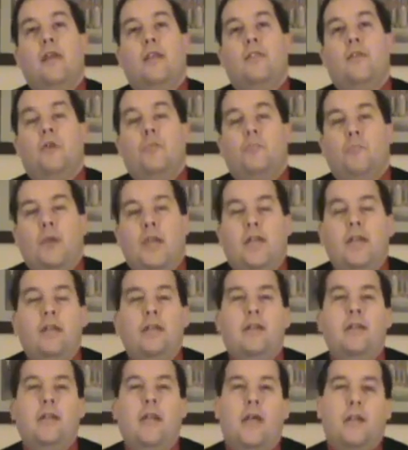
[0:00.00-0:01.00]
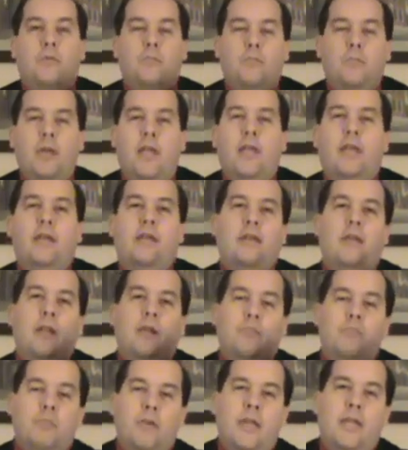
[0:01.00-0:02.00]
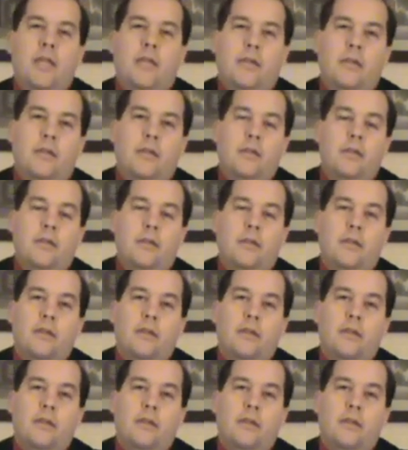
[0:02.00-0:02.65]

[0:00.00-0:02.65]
They're beaten and beaten and beaten.